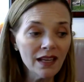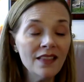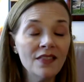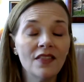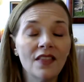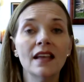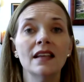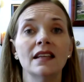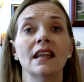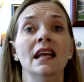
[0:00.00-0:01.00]
And
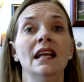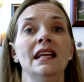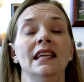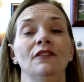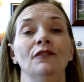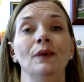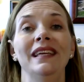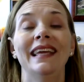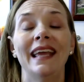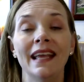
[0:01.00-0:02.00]
then if
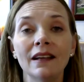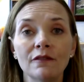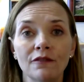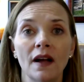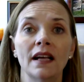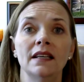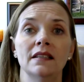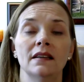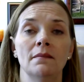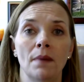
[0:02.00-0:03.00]
we can't
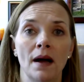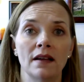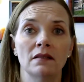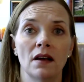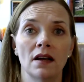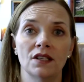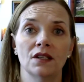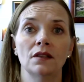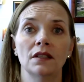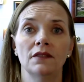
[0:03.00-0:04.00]
find a
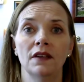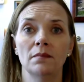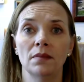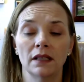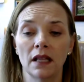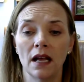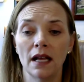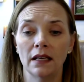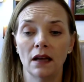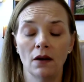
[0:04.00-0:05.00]
biological living
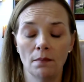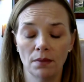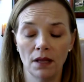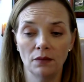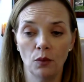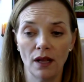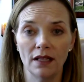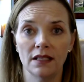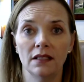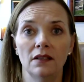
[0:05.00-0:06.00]
bloodline or blood
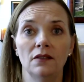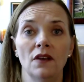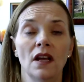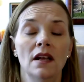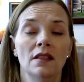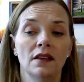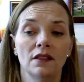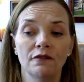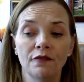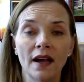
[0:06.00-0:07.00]
relative, then
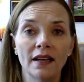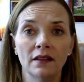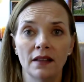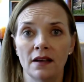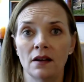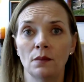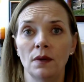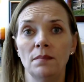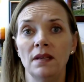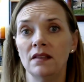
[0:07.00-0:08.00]
the final heir
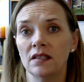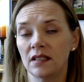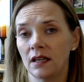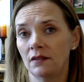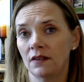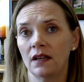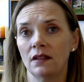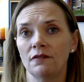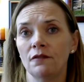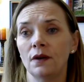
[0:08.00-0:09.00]
would be the state of
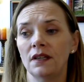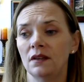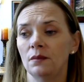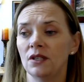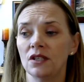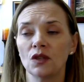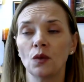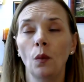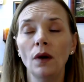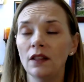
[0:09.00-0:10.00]
California, which in
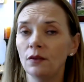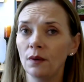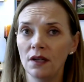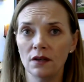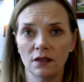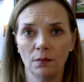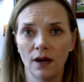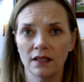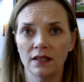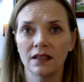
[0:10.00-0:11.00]
23 years of
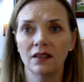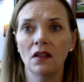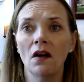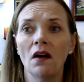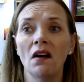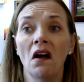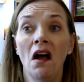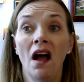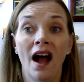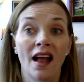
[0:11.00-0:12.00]
practicing law,
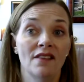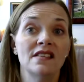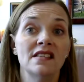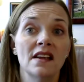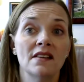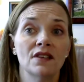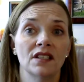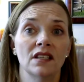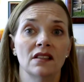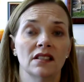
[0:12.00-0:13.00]
I have never
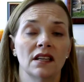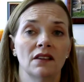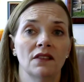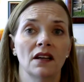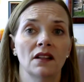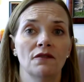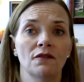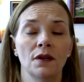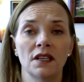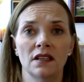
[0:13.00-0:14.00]
seen the state of
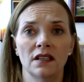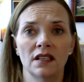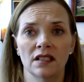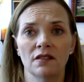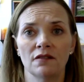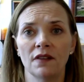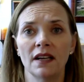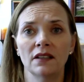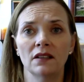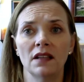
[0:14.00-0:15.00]
California as the
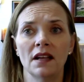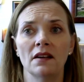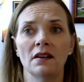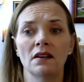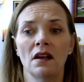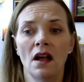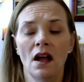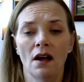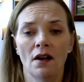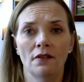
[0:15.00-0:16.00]
final heir
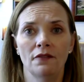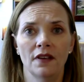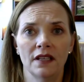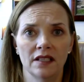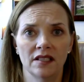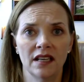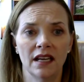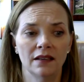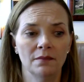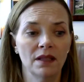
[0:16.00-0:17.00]
of an
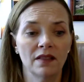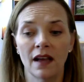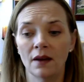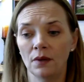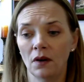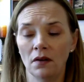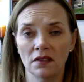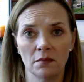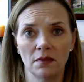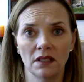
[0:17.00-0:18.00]
estate. But that would
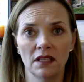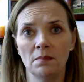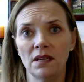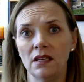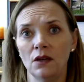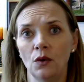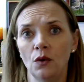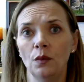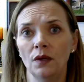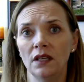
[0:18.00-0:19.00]
ultimately be
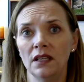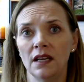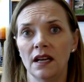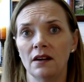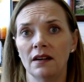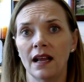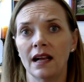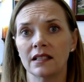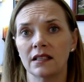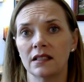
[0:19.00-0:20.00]
who would inherit
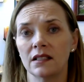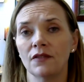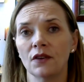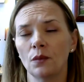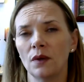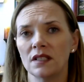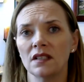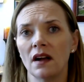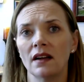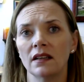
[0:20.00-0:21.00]
assets if there was
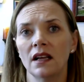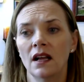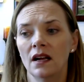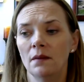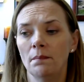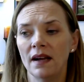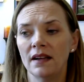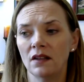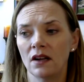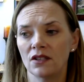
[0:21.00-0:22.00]
not a
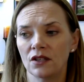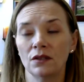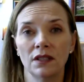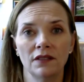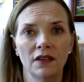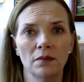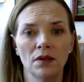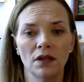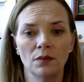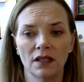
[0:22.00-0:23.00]
biological living
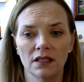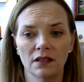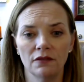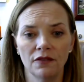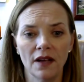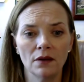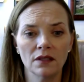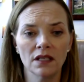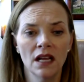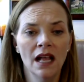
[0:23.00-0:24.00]
blood relative
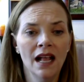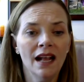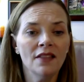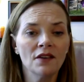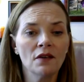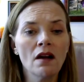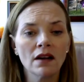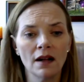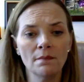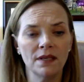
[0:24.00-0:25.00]
found. And there are
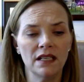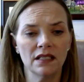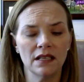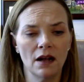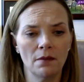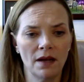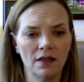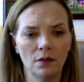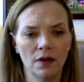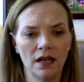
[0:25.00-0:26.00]
companies now, by
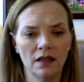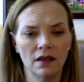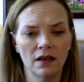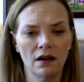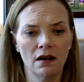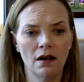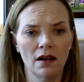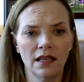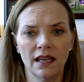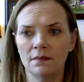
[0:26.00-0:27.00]
the way, that
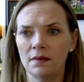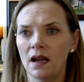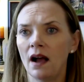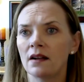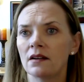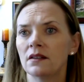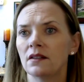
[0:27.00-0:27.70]
uh, can be hired.